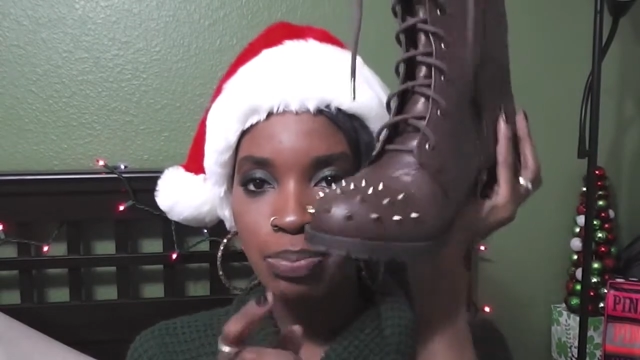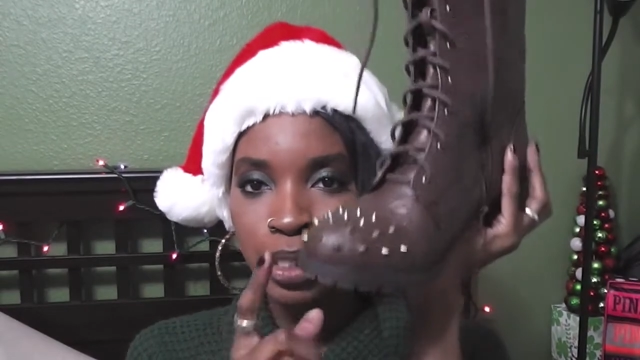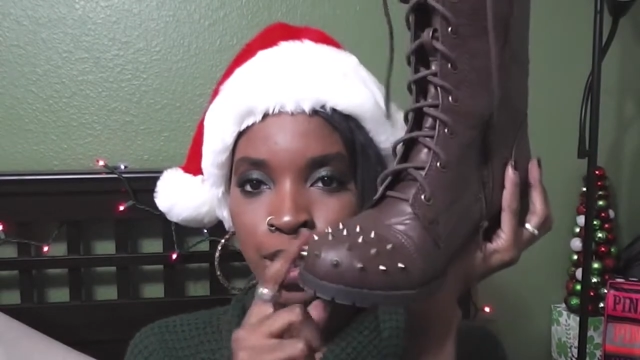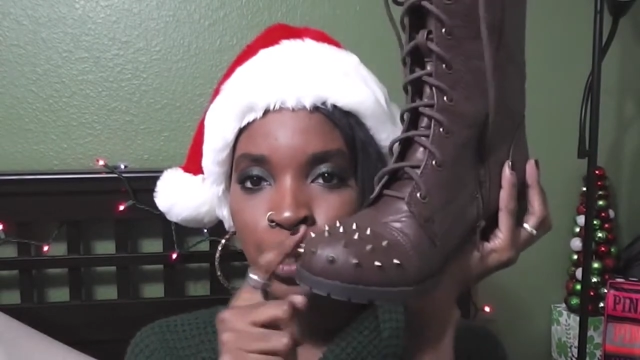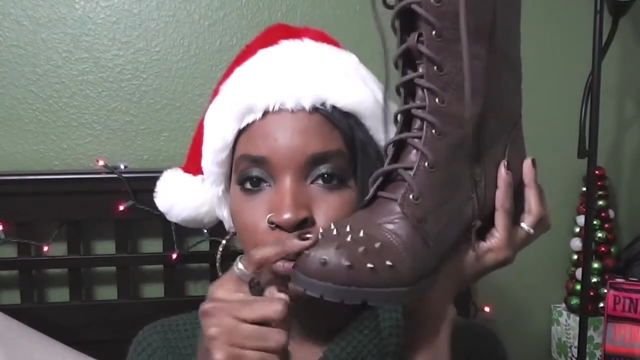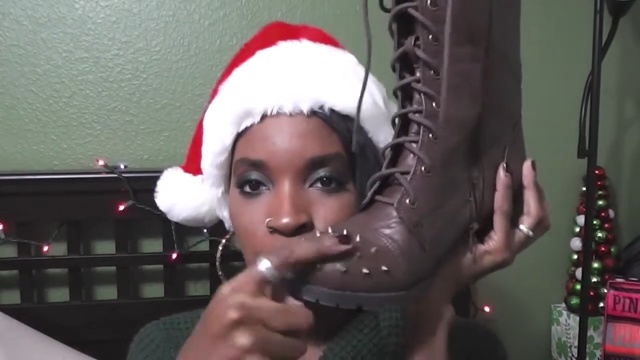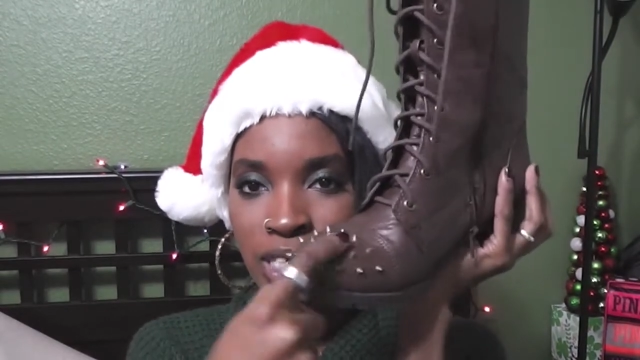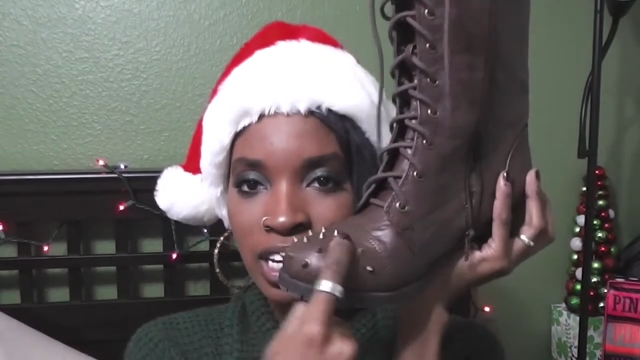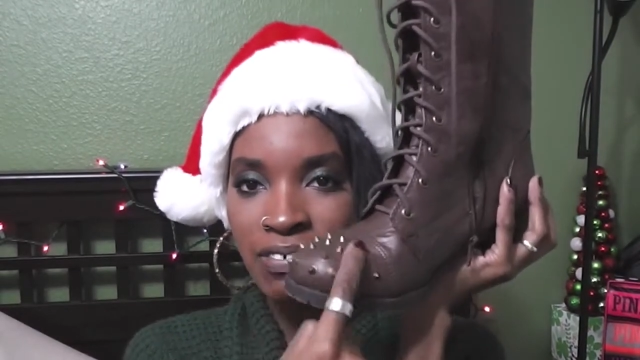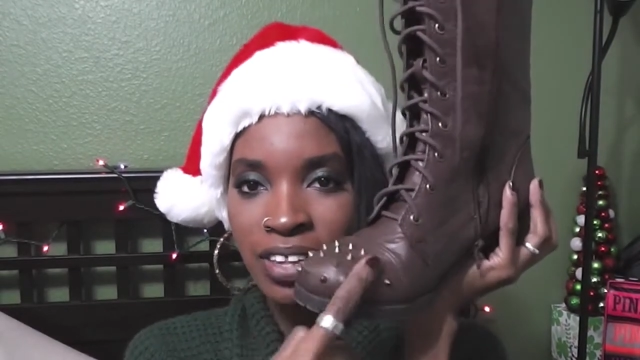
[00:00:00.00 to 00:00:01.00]
patoot
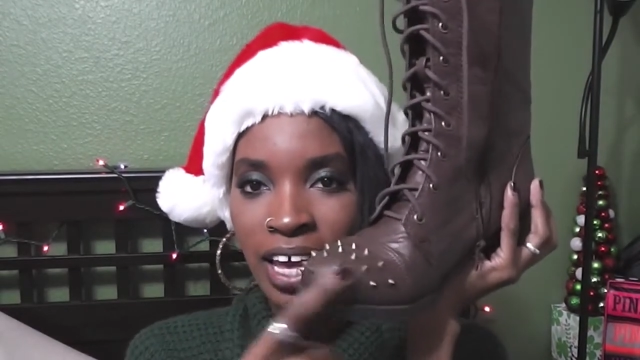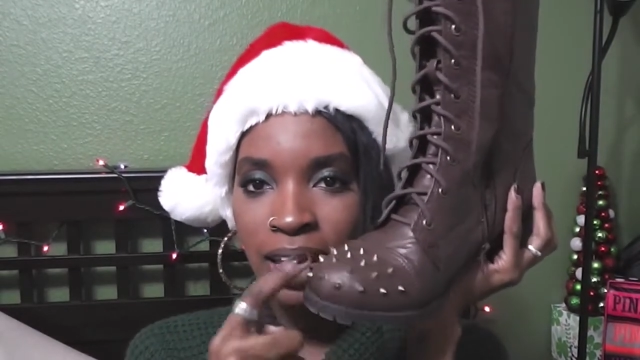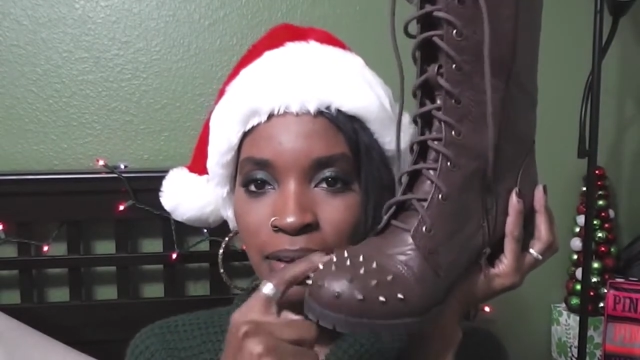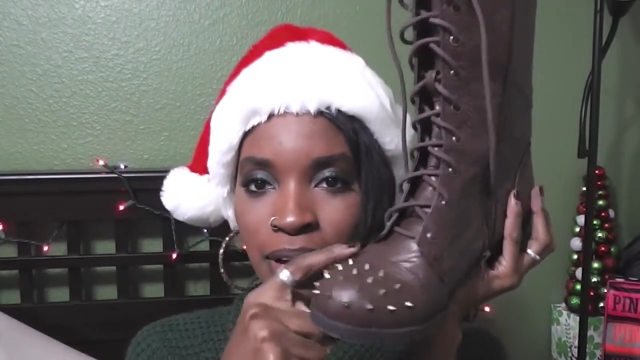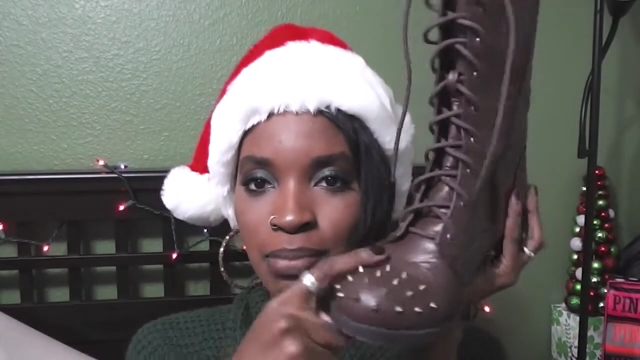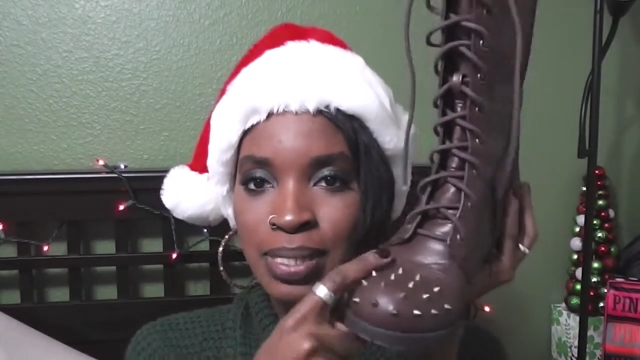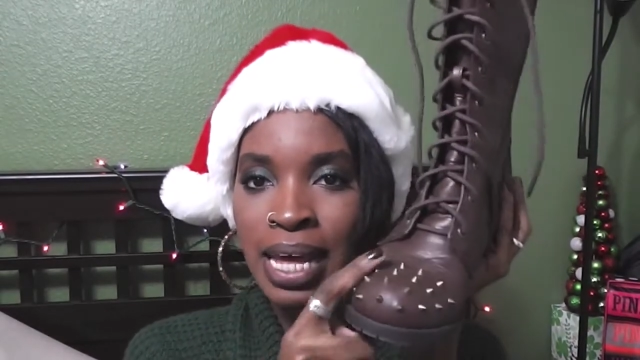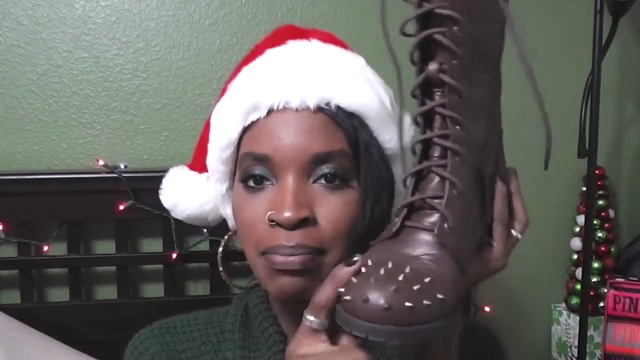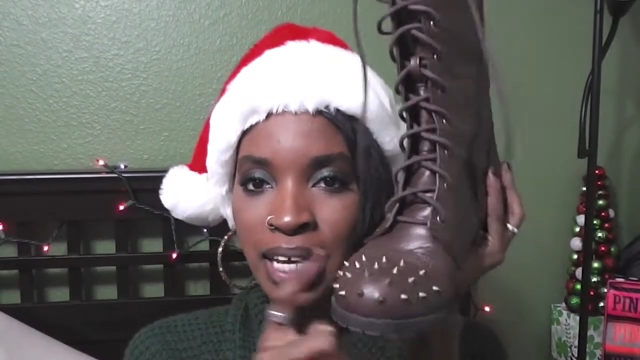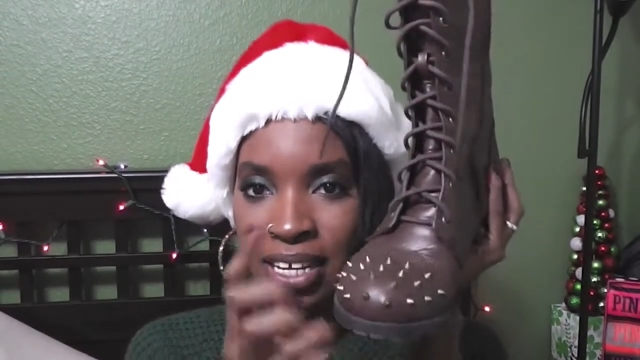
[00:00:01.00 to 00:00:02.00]
if they
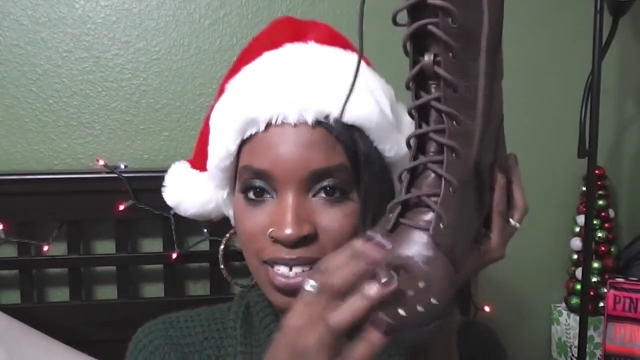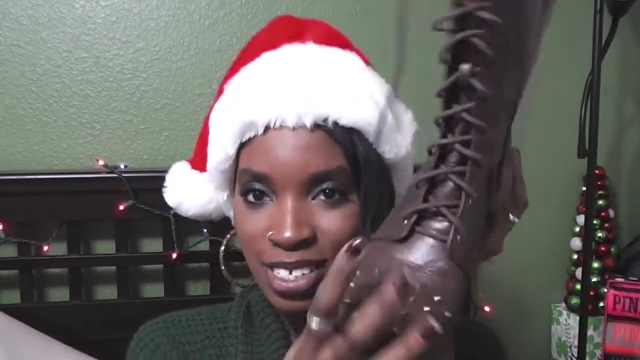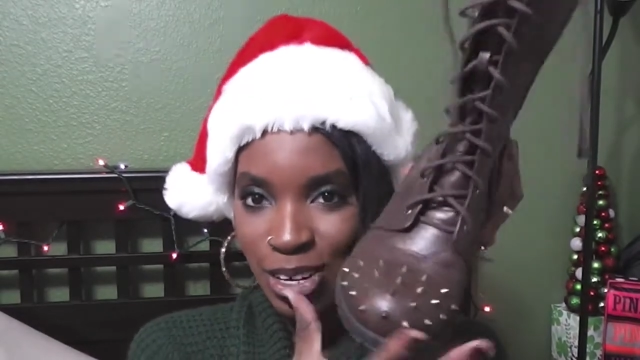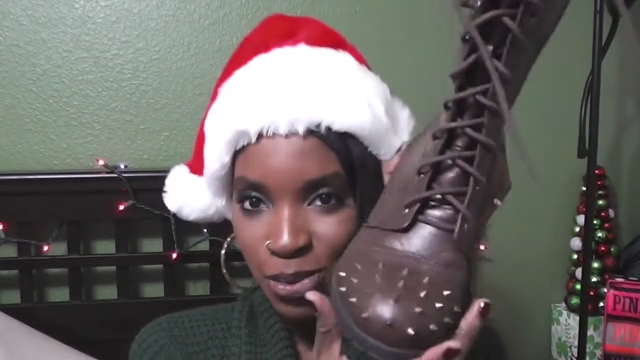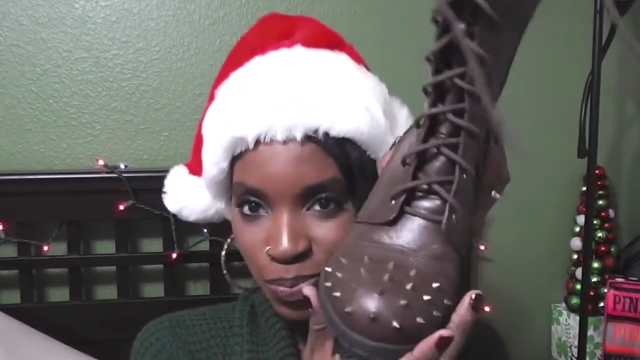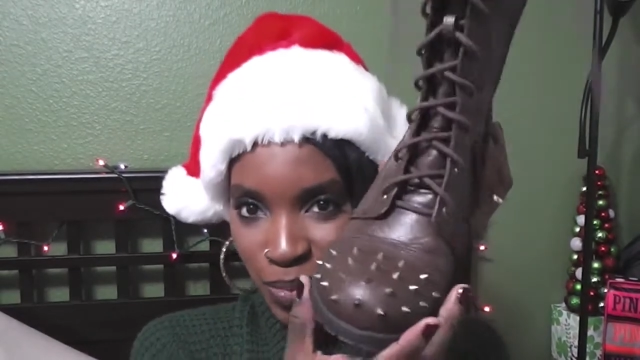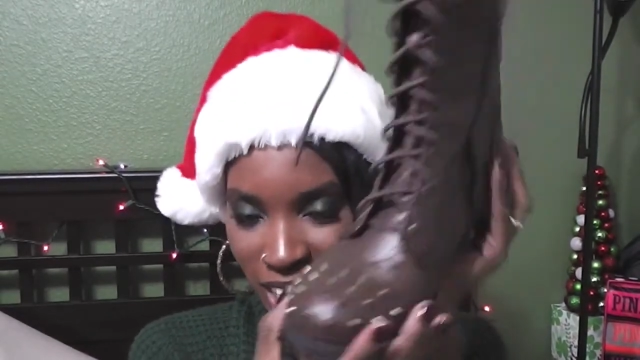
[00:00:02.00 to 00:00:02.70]
upset me. So,